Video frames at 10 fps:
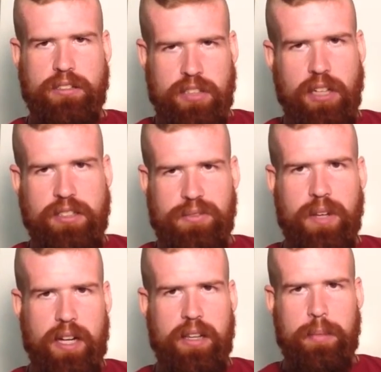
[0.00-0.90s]
does
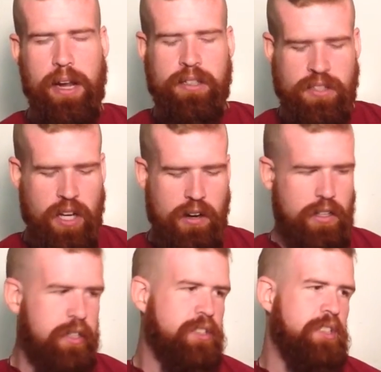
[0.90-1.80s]
affect the balance
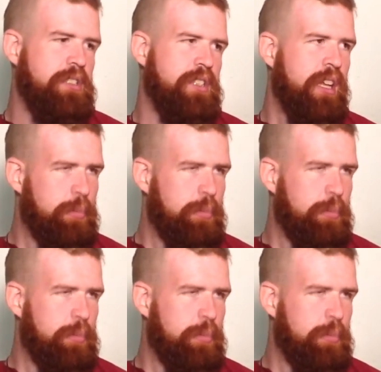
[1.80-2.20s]
characteristics and